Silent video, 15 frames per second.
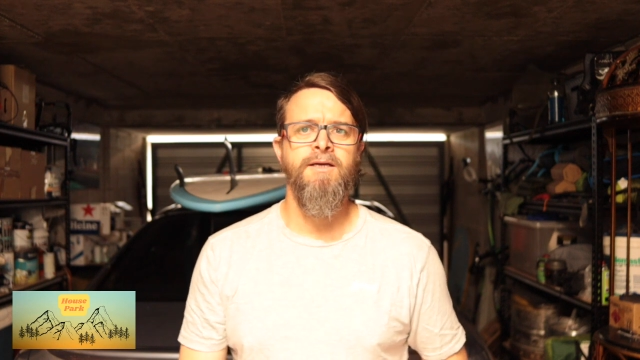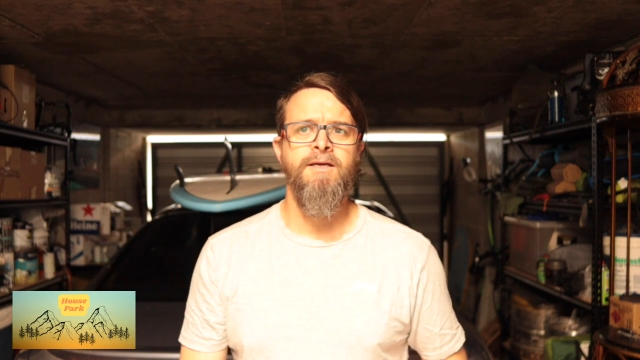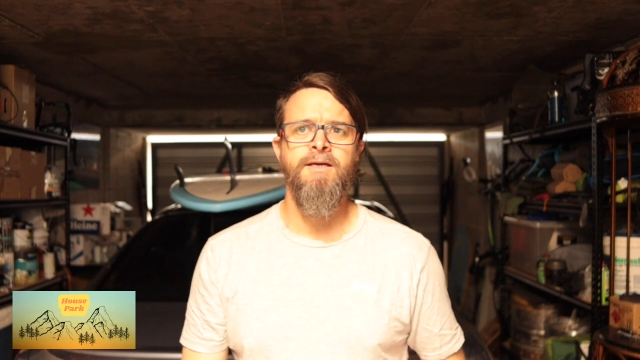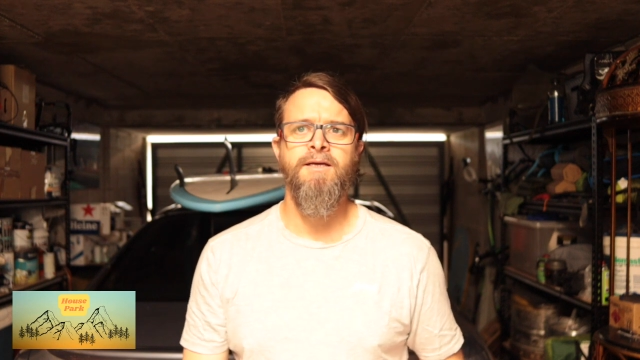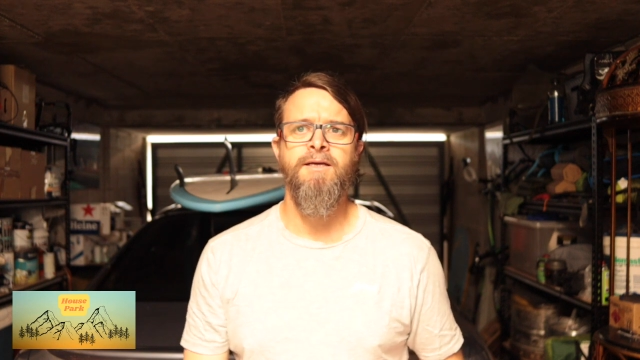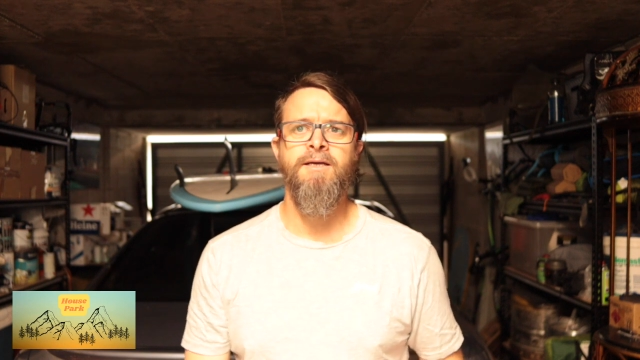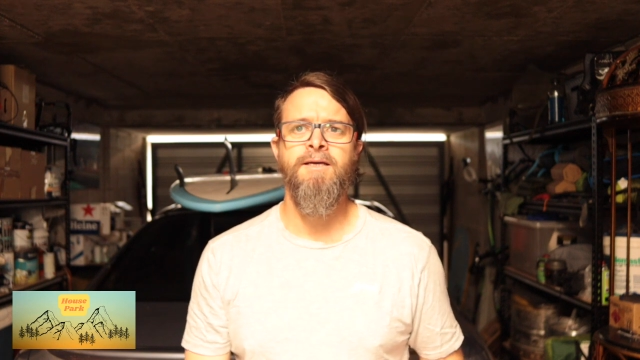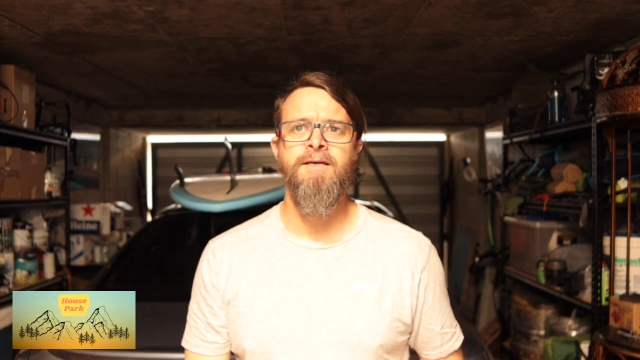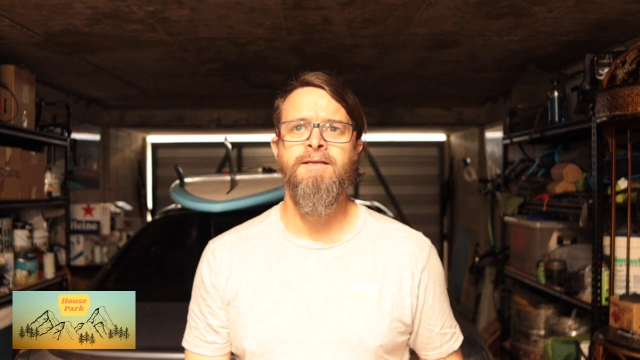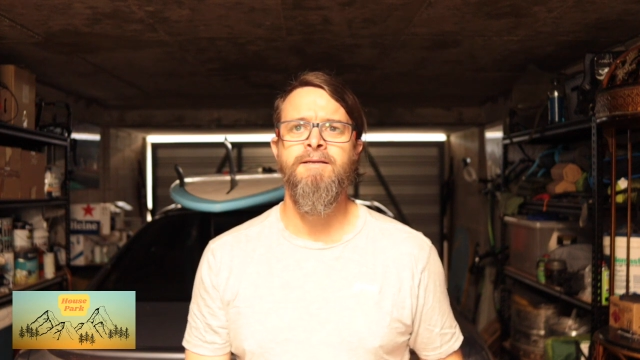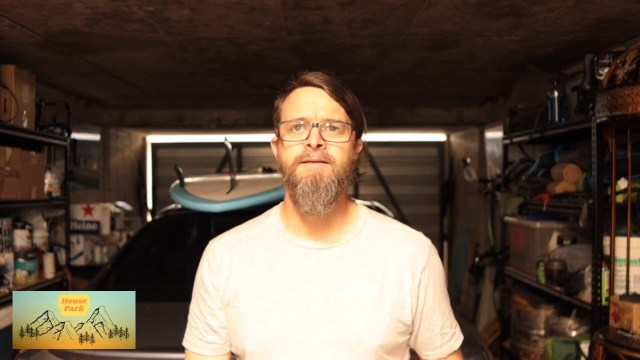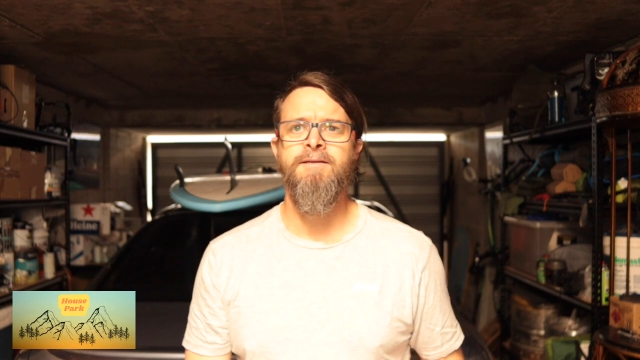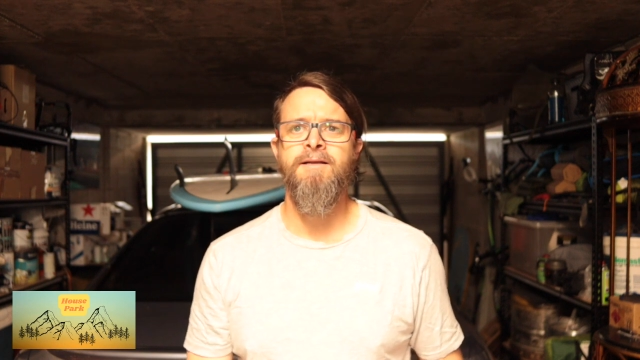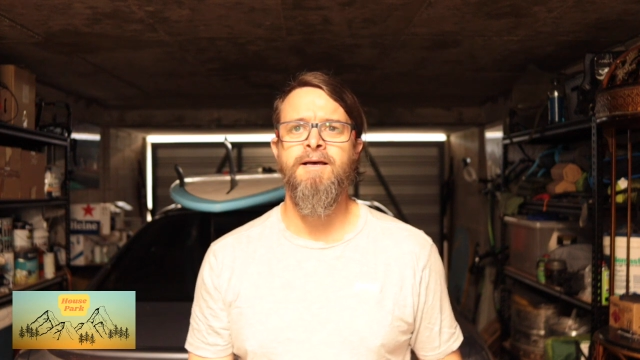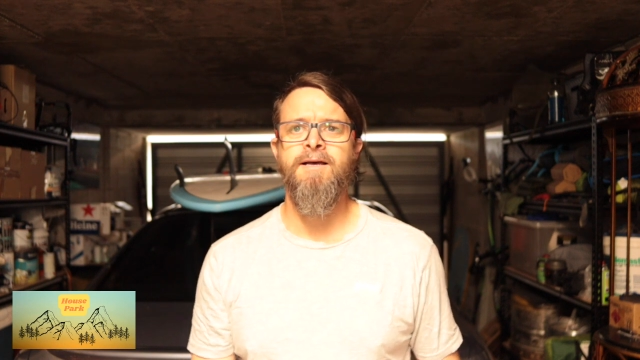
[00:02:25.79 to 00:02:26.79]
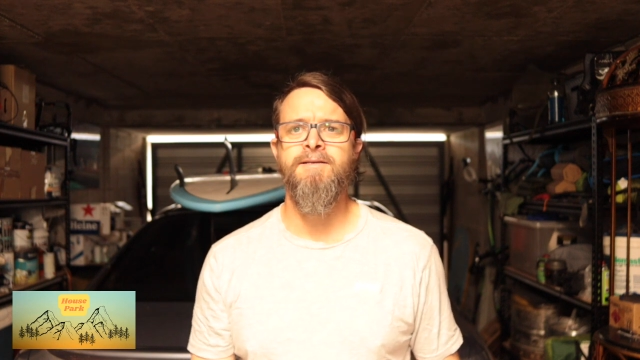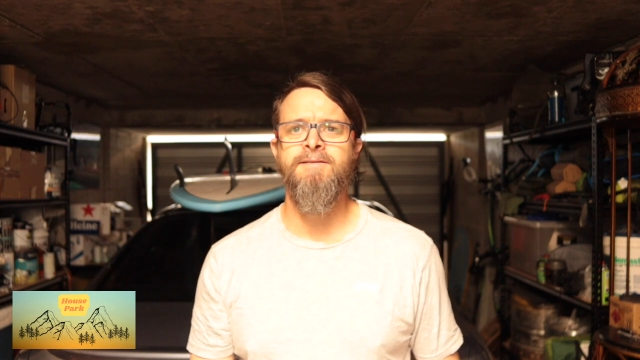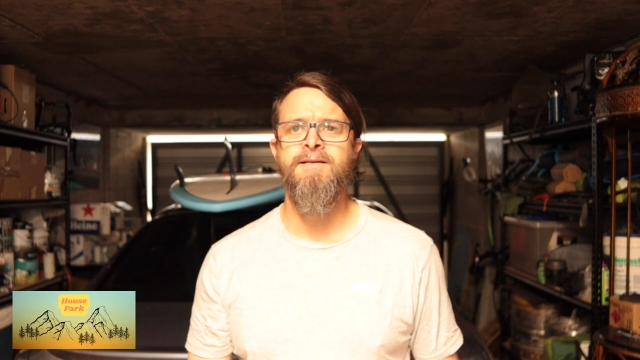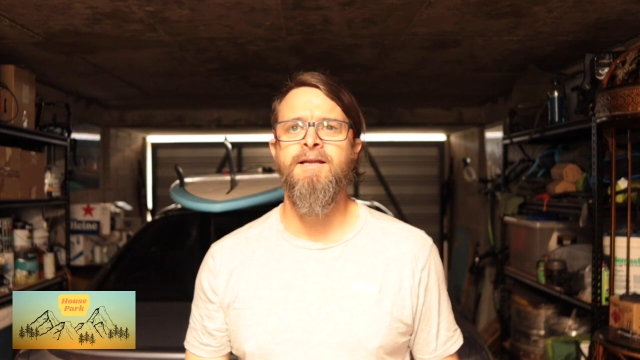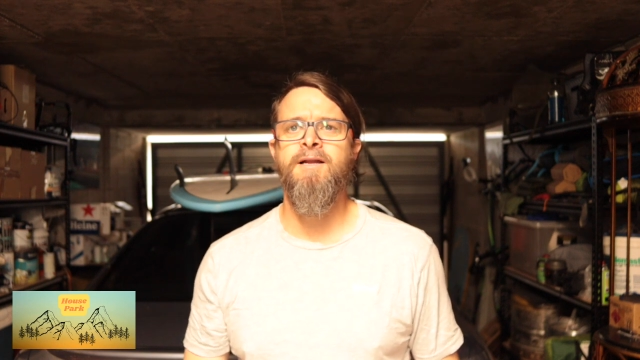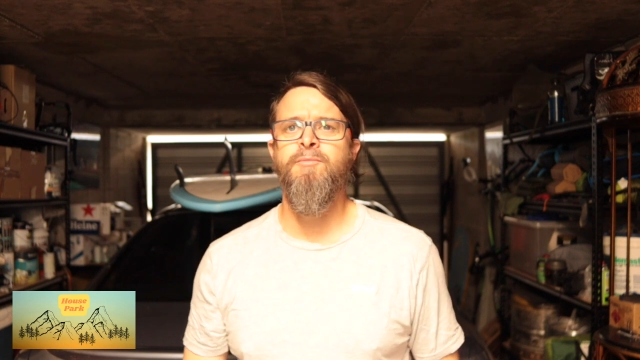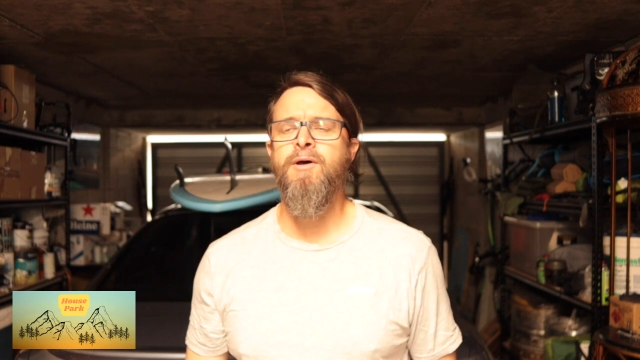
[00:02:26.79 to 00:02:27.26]
in
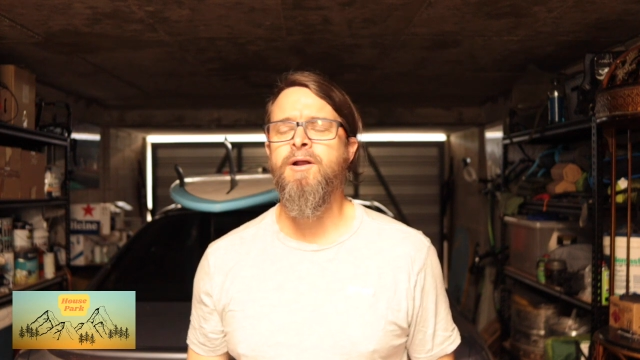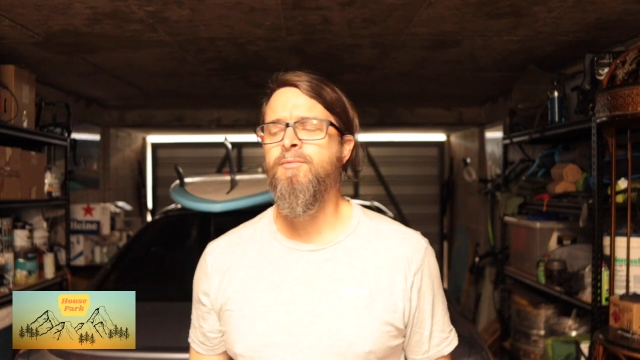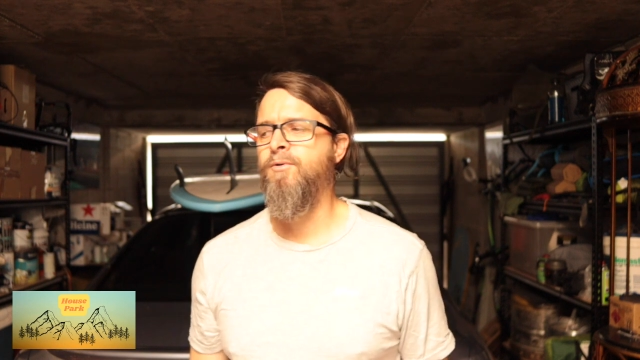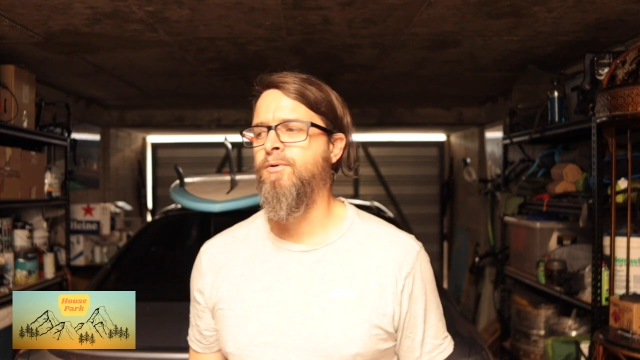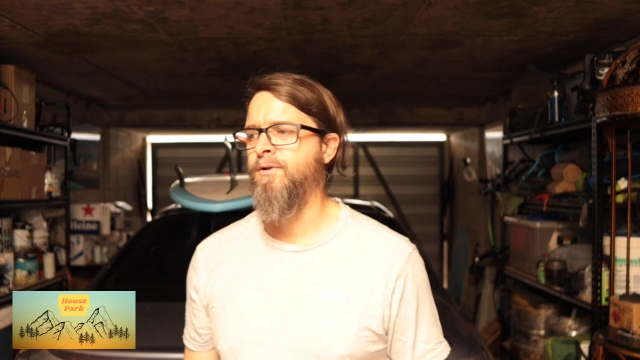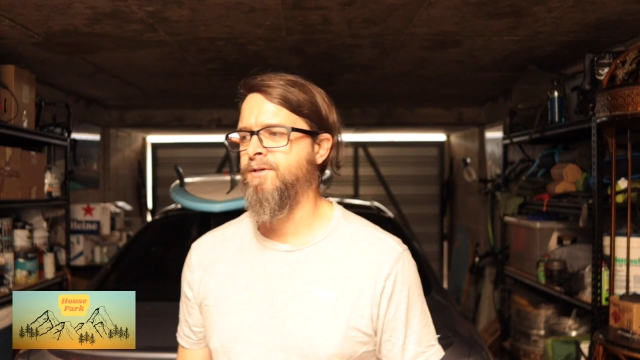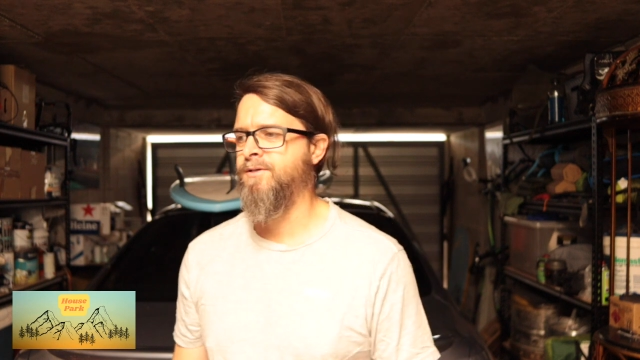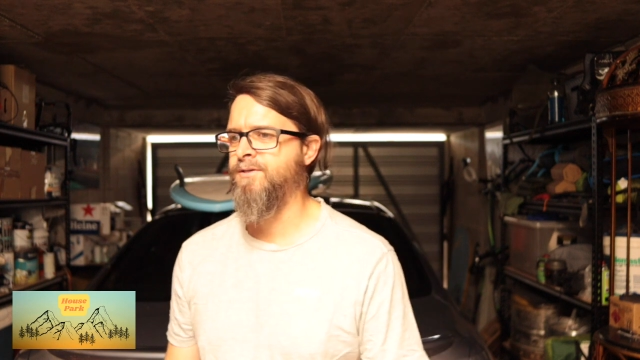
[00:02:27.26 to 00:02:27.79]
stand-up paddleboarding.